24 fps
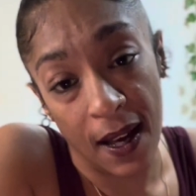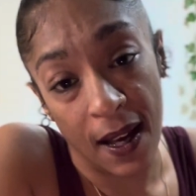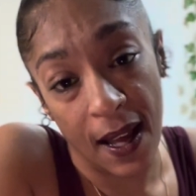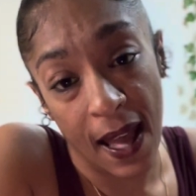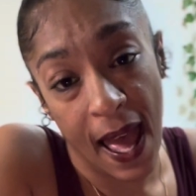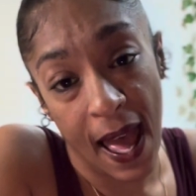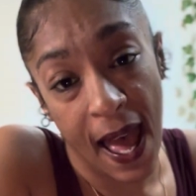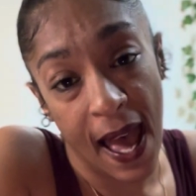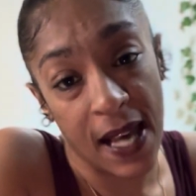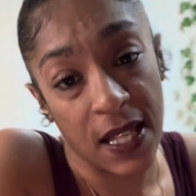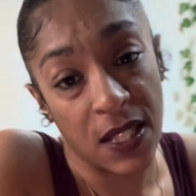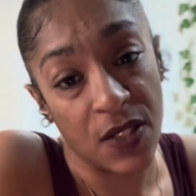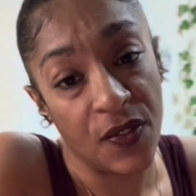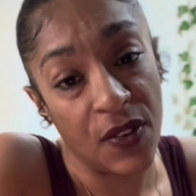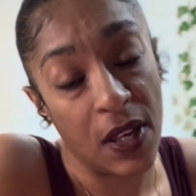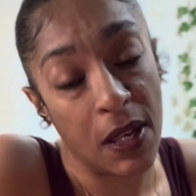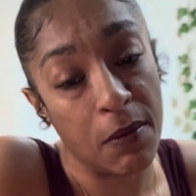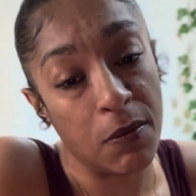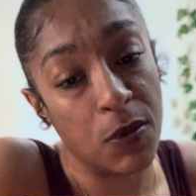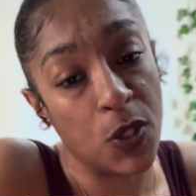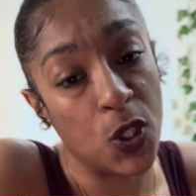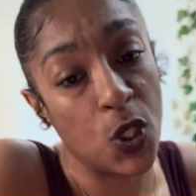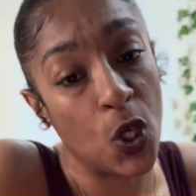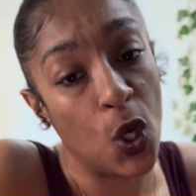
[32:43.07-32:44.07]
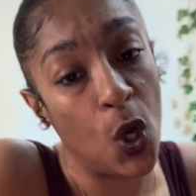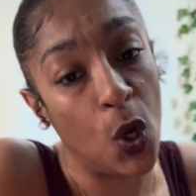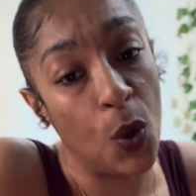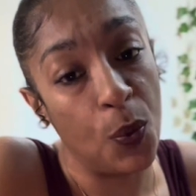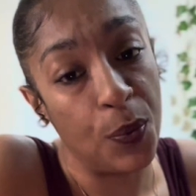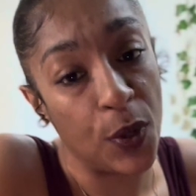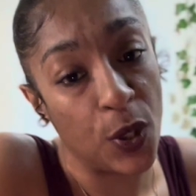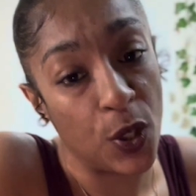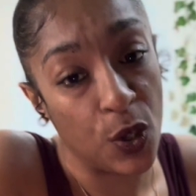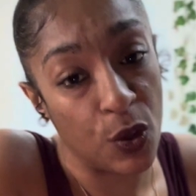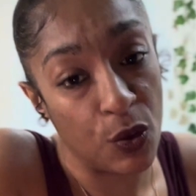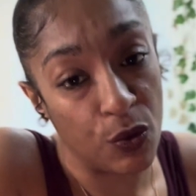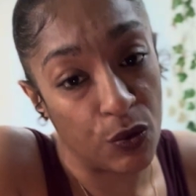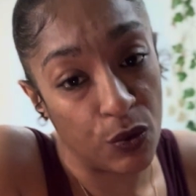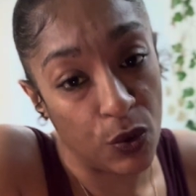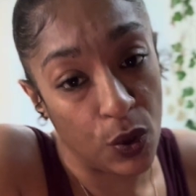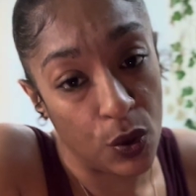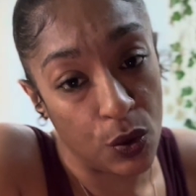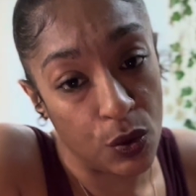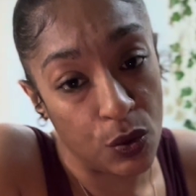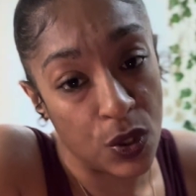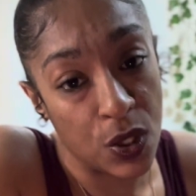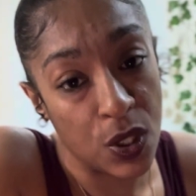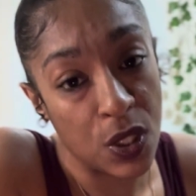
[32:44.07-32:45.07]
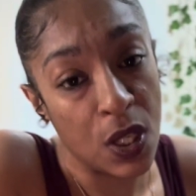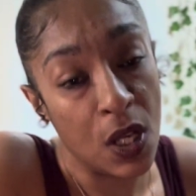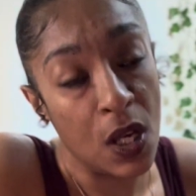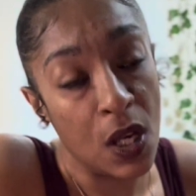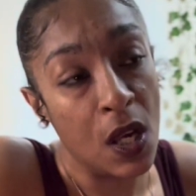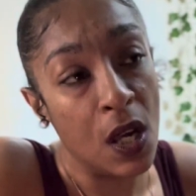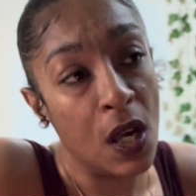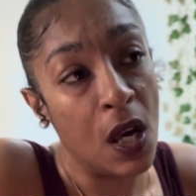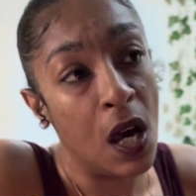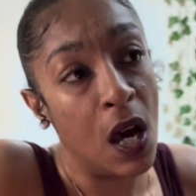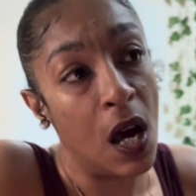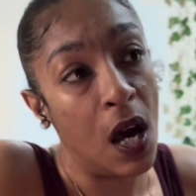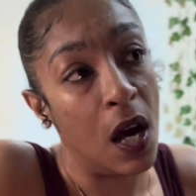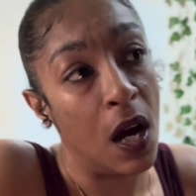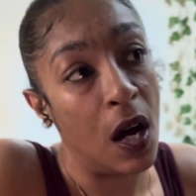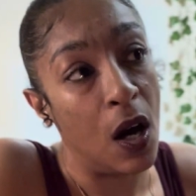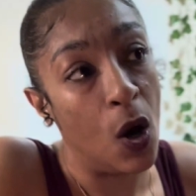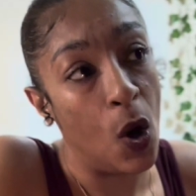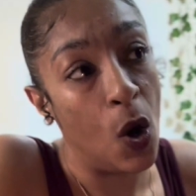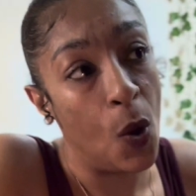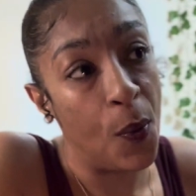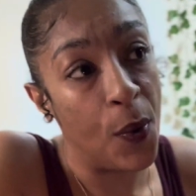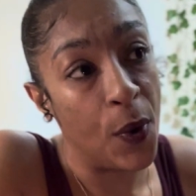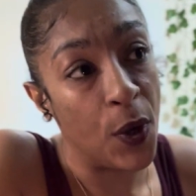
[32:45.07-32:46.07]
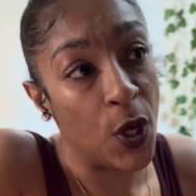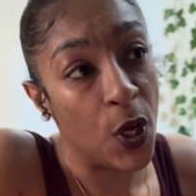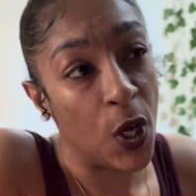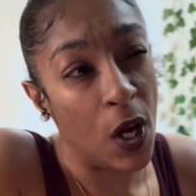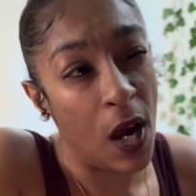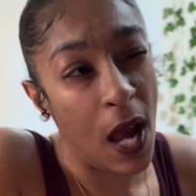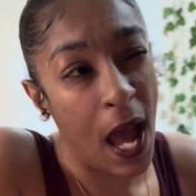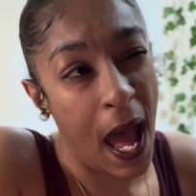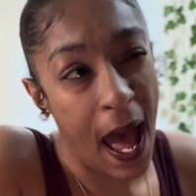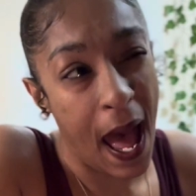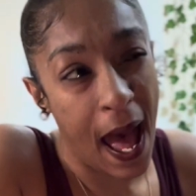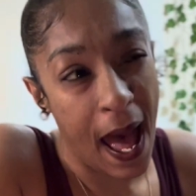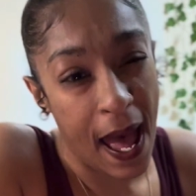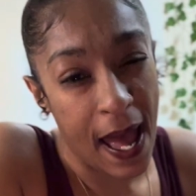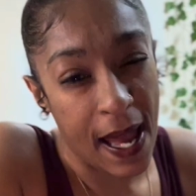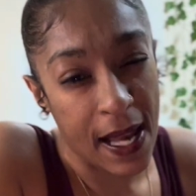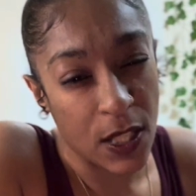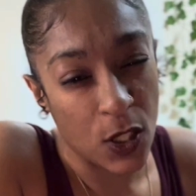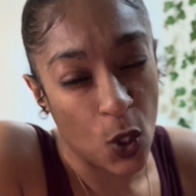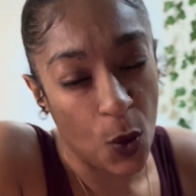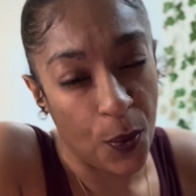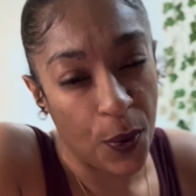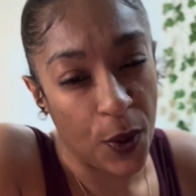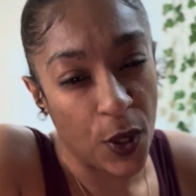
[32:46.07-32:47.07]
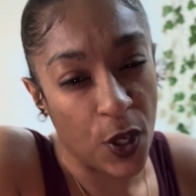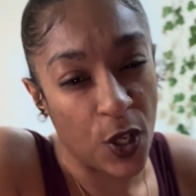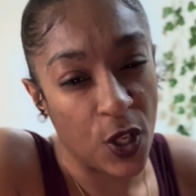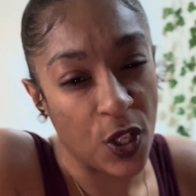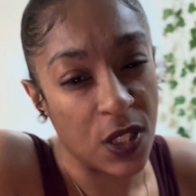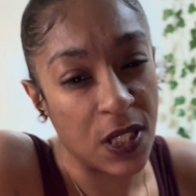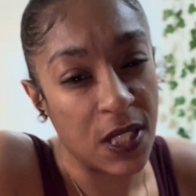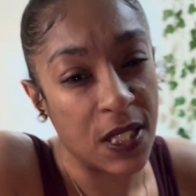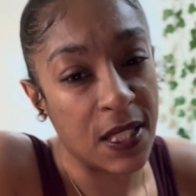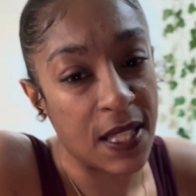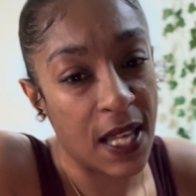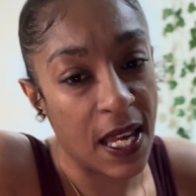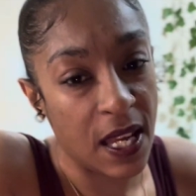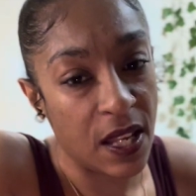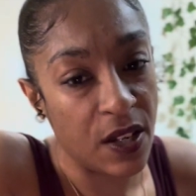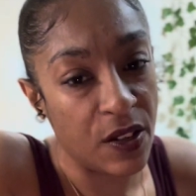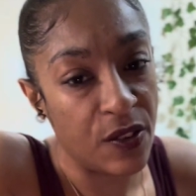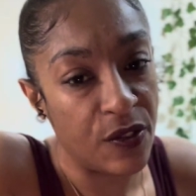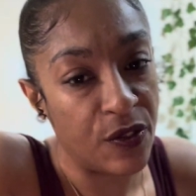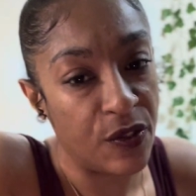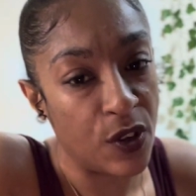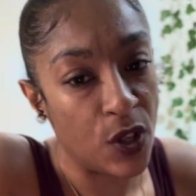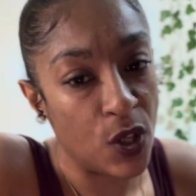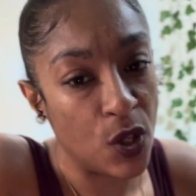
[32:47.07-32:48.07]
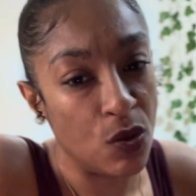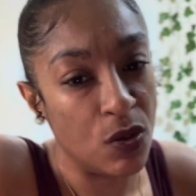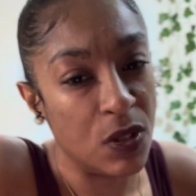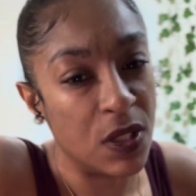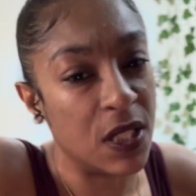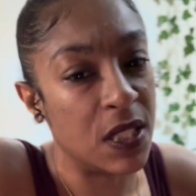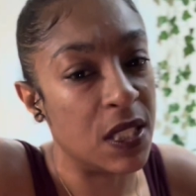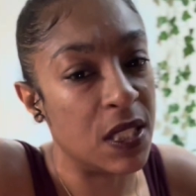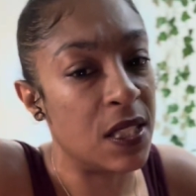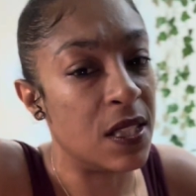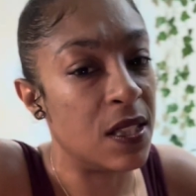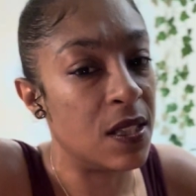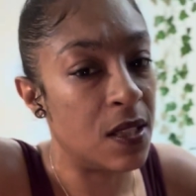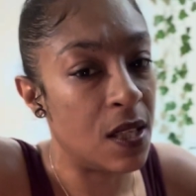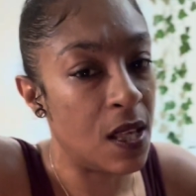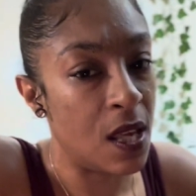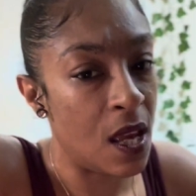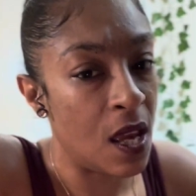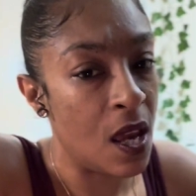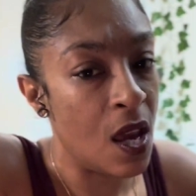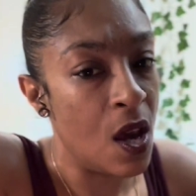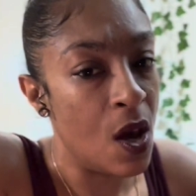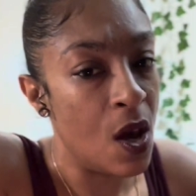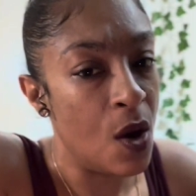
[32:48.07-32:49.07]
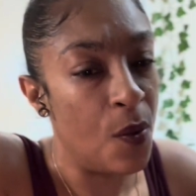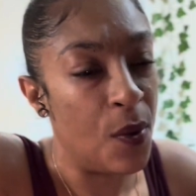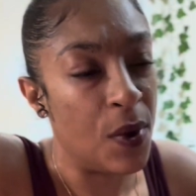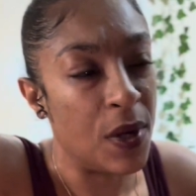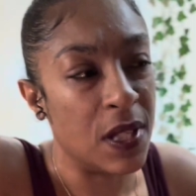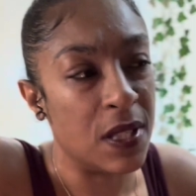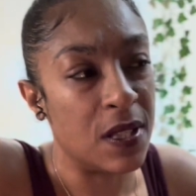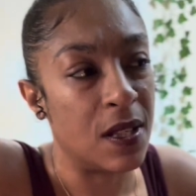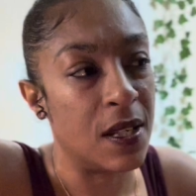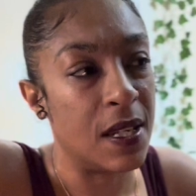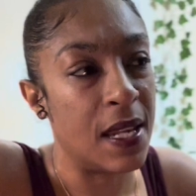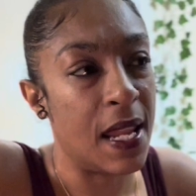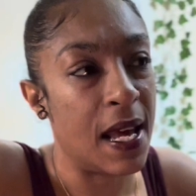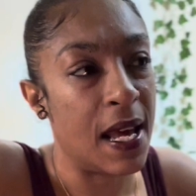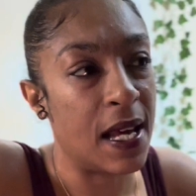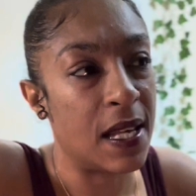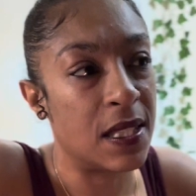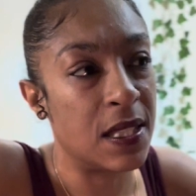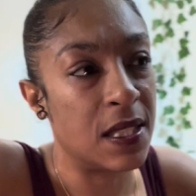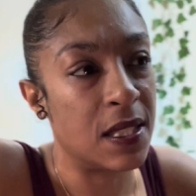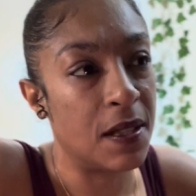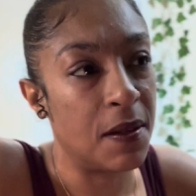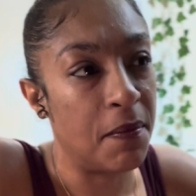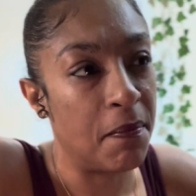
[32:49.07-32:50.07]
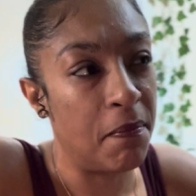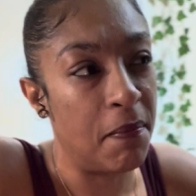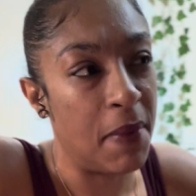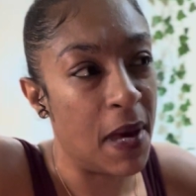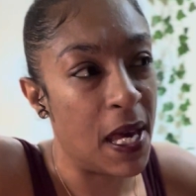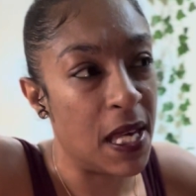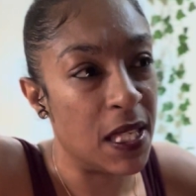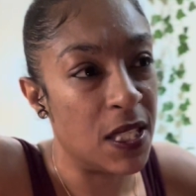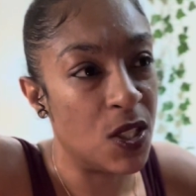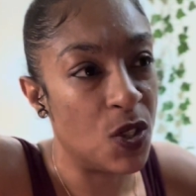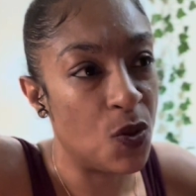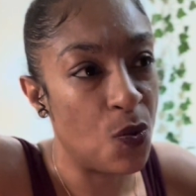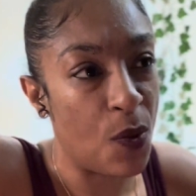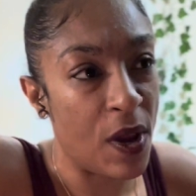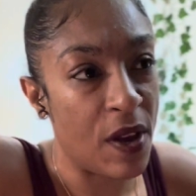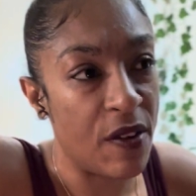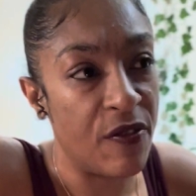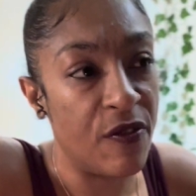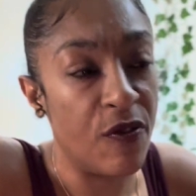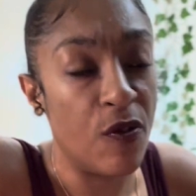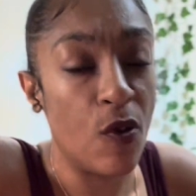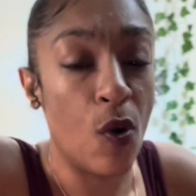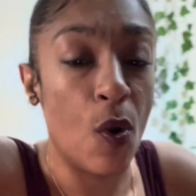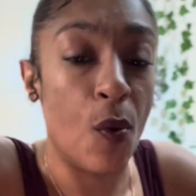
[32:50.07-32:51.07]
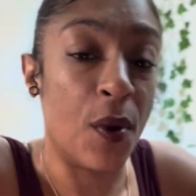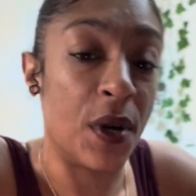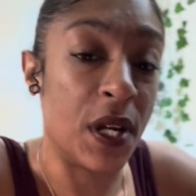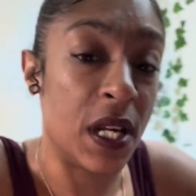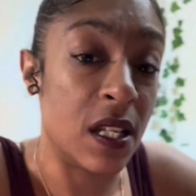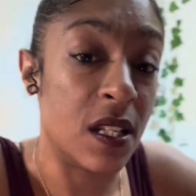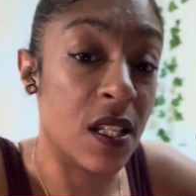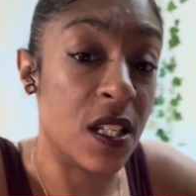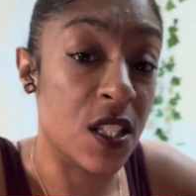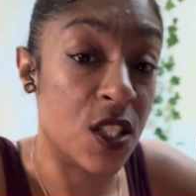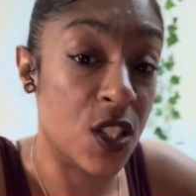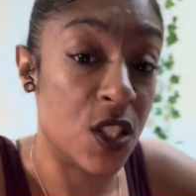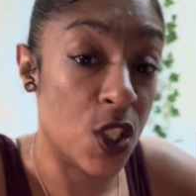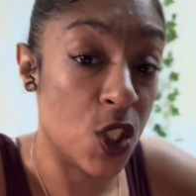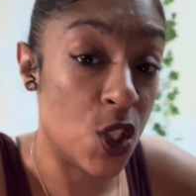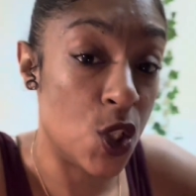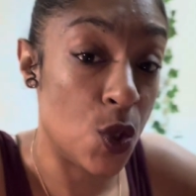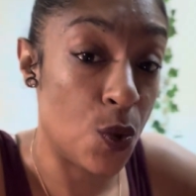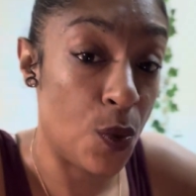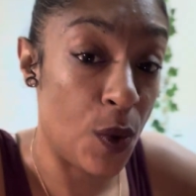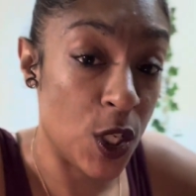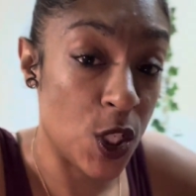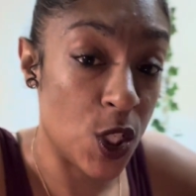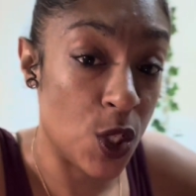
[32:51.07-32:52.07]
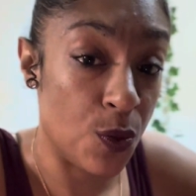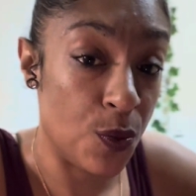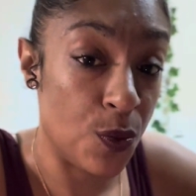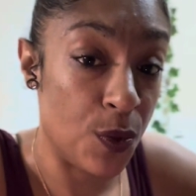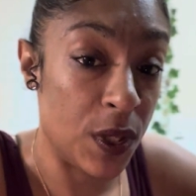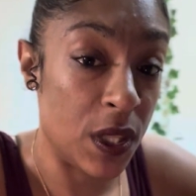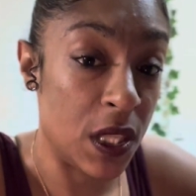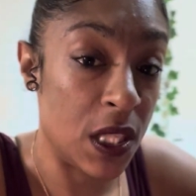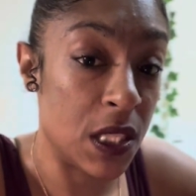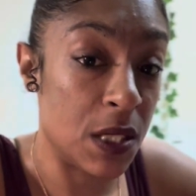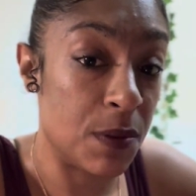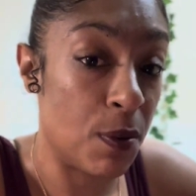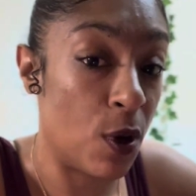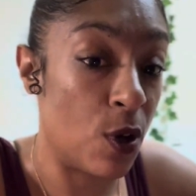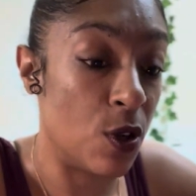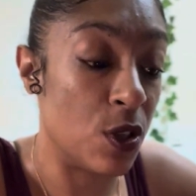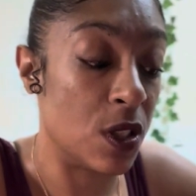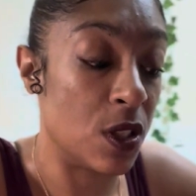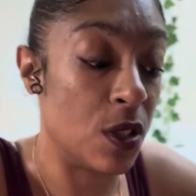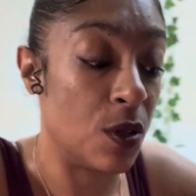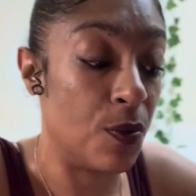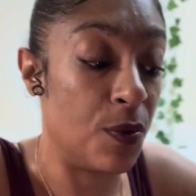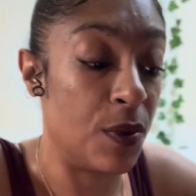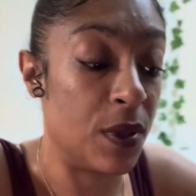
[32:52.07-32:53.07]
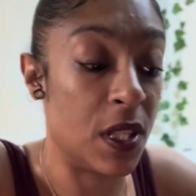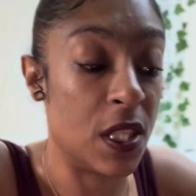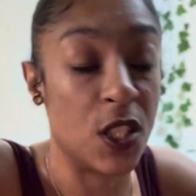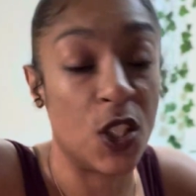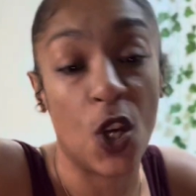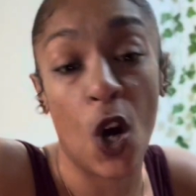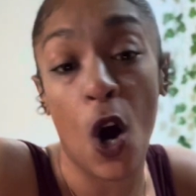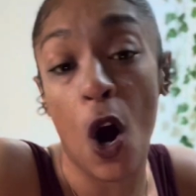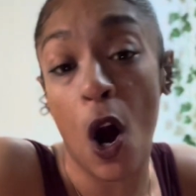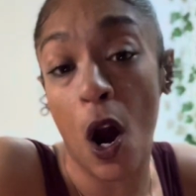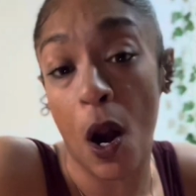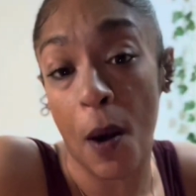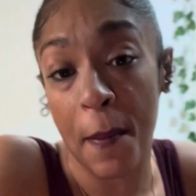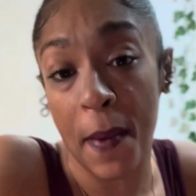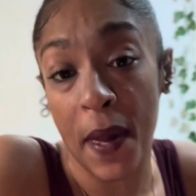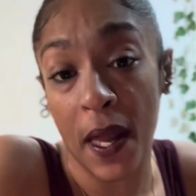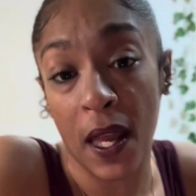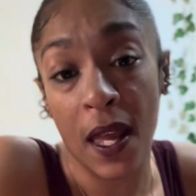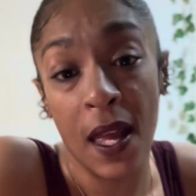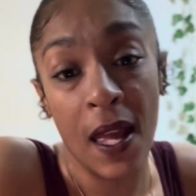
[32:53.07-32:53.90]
Ask for him to open your roads, open your eyes, open your sight for you to see what is the next best way forward in this situation with this person, with this karmic